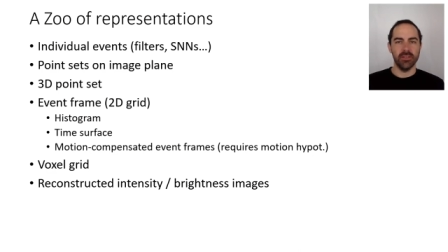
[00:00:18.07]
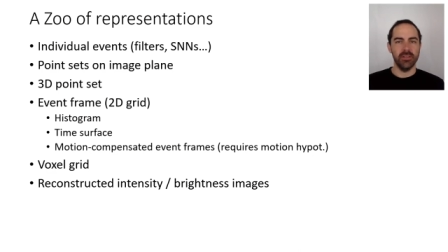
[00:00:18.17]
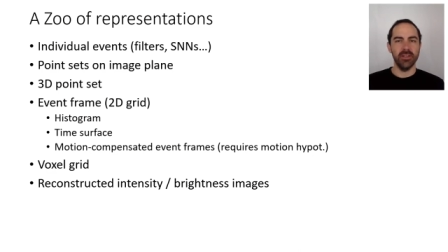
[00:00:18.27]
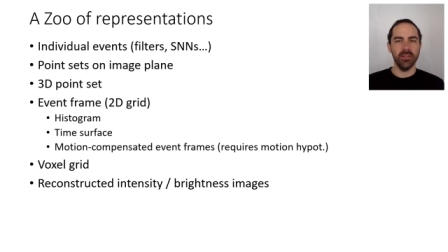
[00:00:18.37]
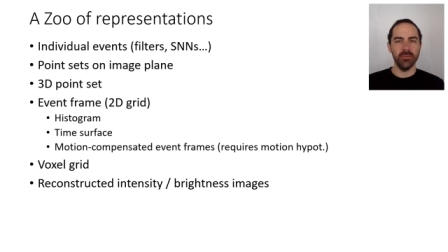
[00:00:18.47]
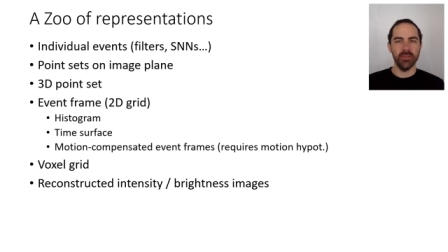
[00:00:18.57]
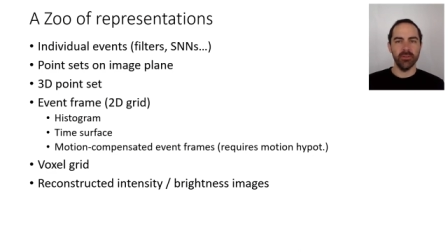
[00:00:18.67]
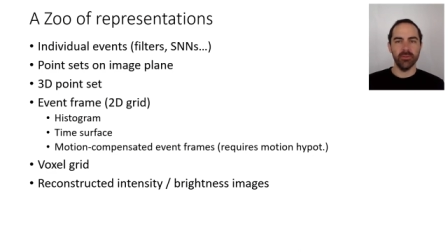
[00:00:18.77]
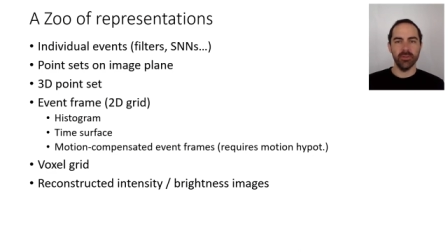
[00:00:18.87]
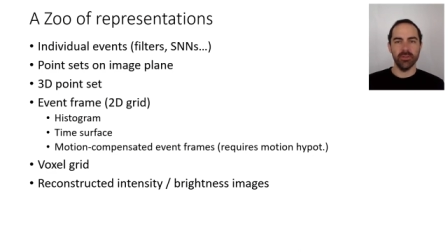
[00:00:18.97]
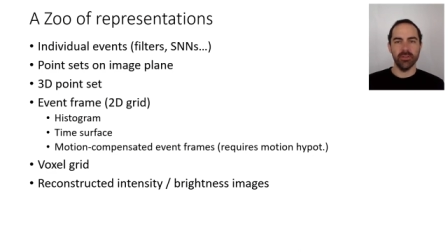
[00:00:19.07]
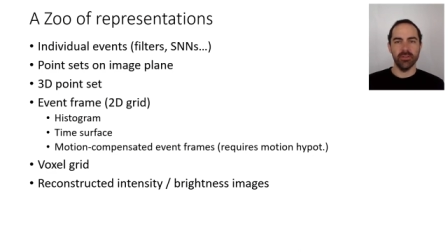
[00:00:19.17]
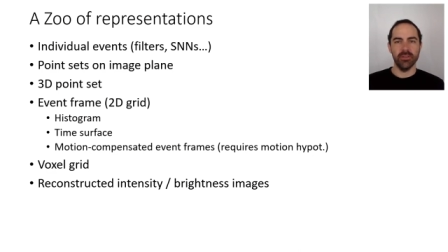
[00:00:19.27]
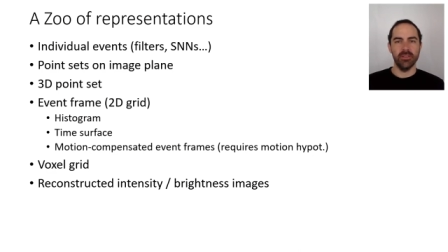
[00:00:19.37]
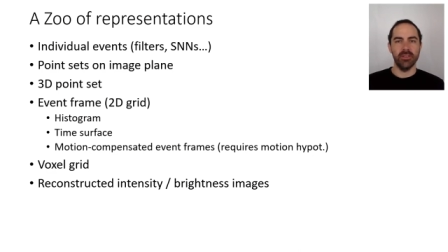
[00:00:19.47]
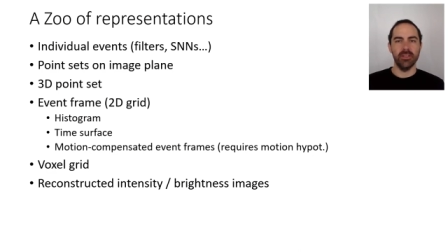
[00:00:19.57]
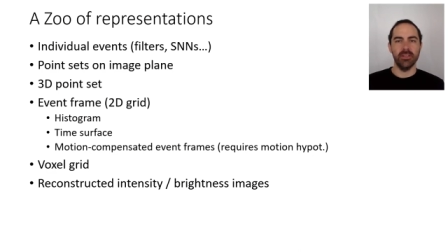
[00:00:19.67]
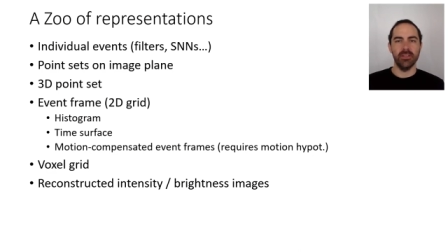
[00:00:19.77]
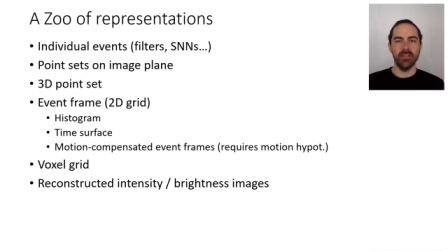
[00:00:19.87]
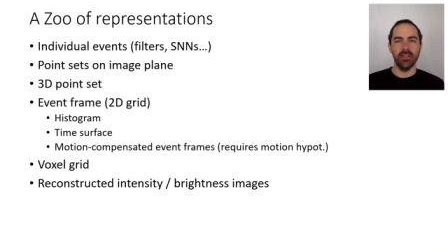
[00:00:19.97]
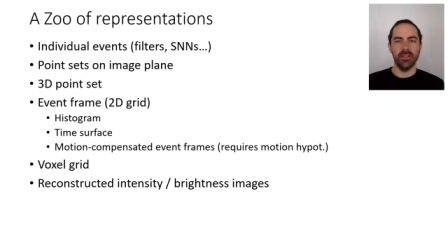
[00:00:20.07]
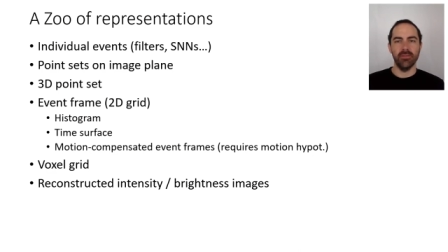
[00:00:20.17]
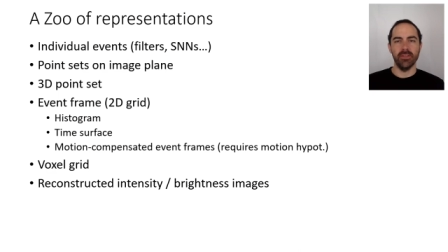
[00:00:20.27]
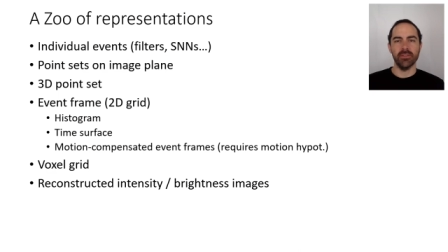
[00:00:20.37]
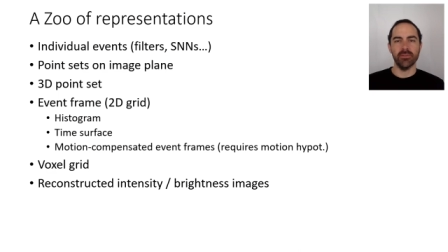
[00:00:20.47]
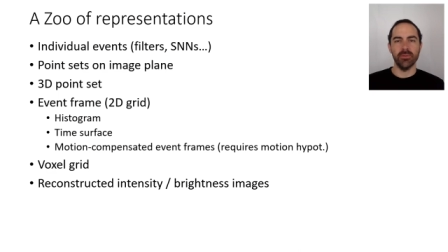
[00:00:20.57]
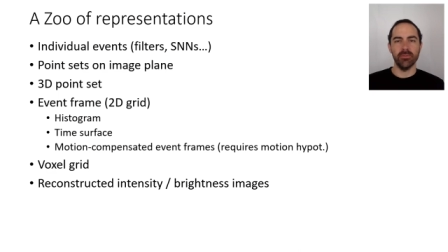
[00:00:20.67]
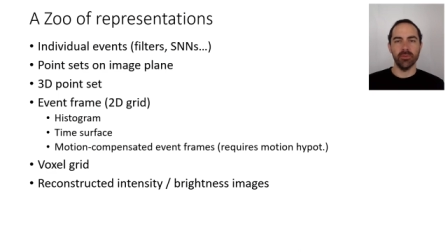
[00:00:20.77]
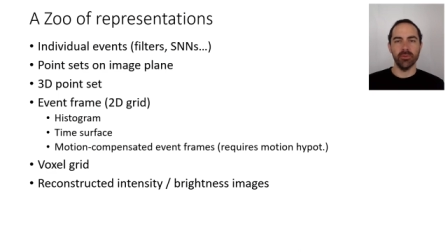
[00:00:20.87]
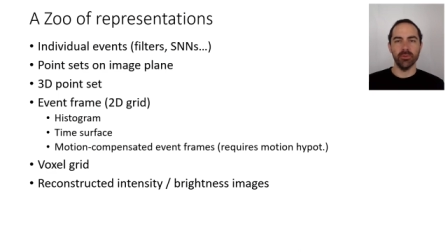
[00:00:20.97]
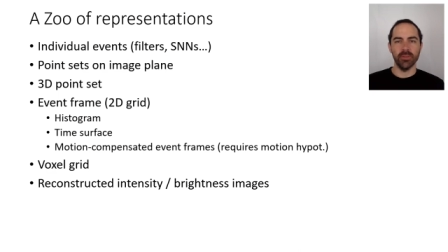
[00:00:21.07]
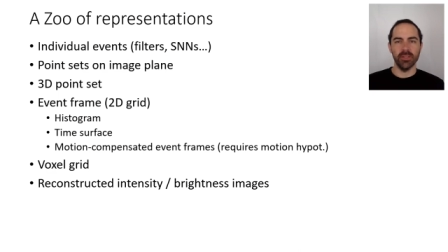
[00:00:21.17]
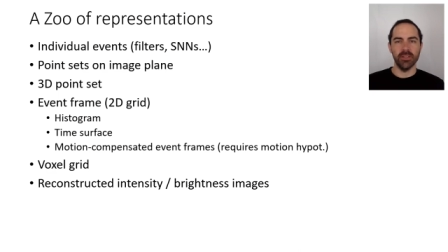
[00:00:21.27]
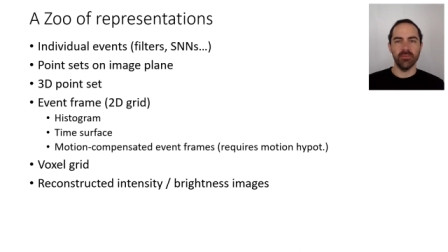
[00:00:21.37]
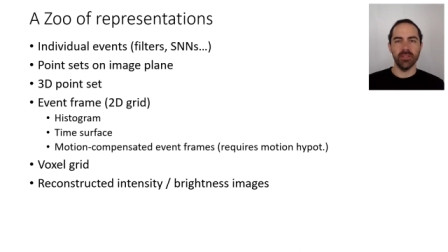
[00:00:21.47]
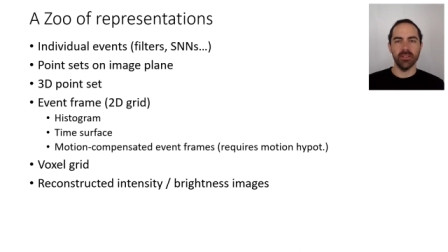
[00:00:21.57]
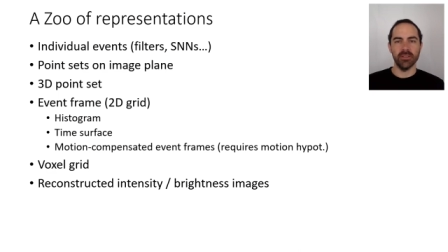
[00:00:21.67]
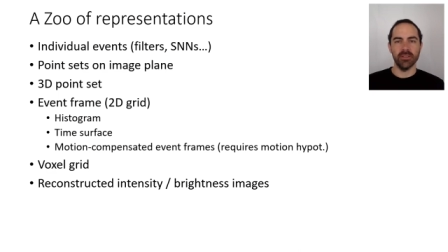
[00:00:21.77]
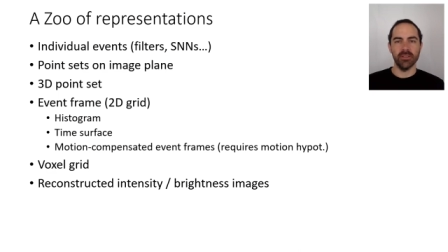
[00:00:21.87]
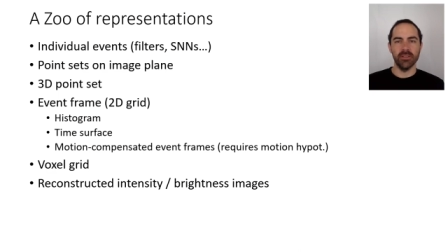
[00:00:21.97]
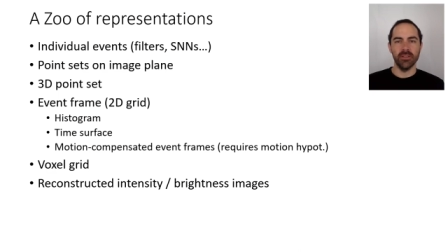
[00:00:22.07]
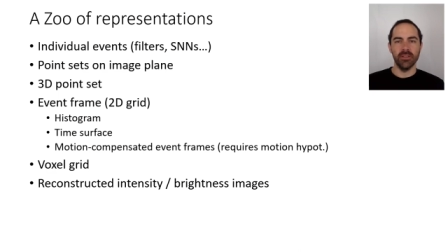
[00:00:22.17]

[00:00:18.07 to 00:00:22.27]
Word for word: Ideally, we know what the event stream produced by a DVS